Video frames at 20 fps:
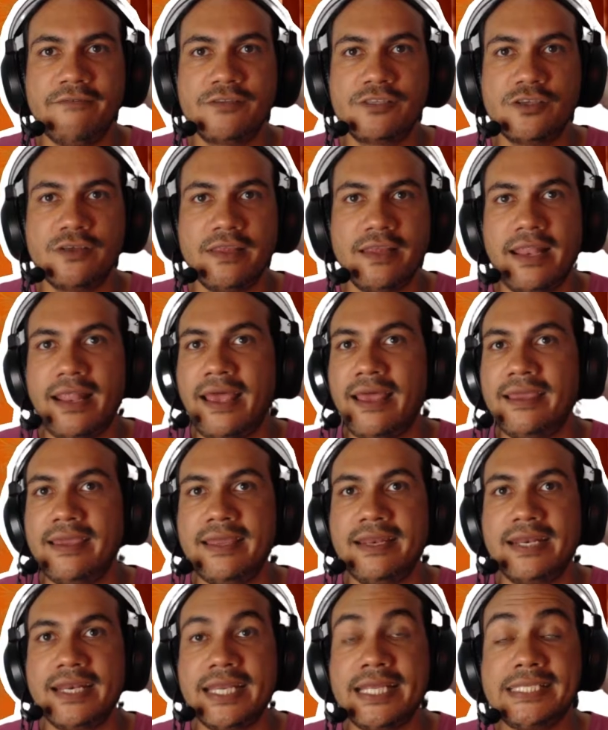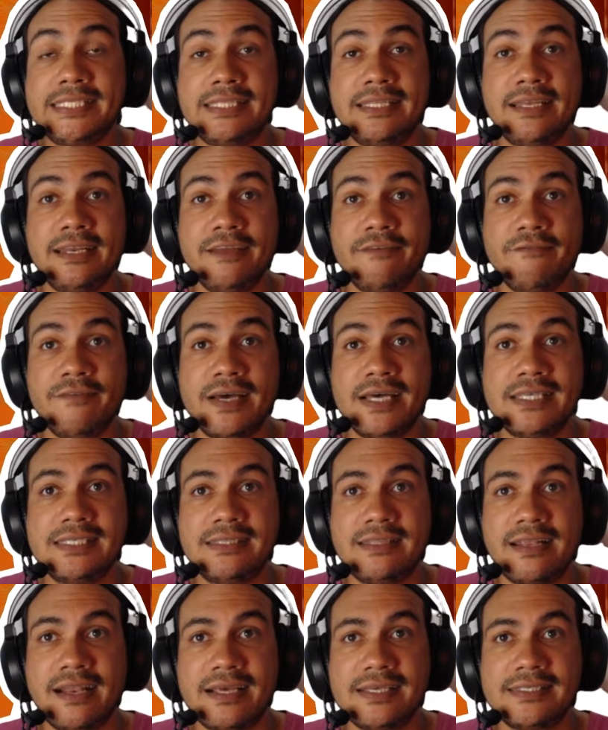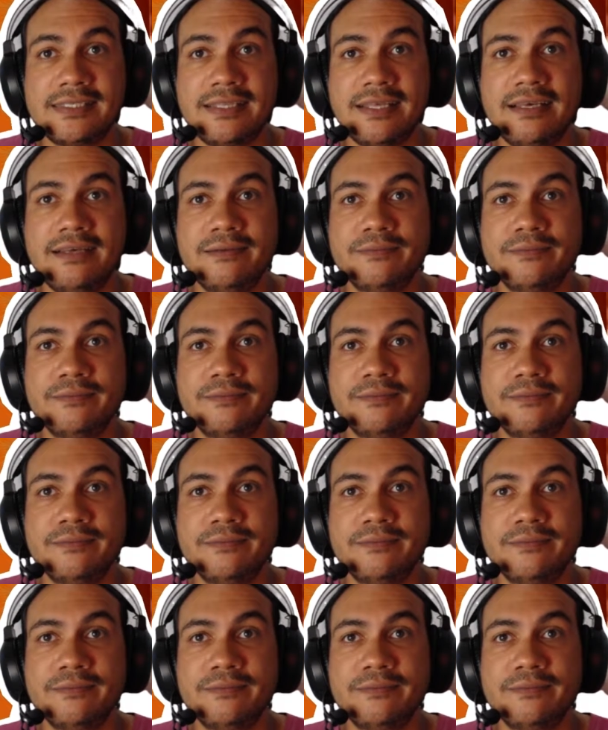so that I can reach the reverse thruster.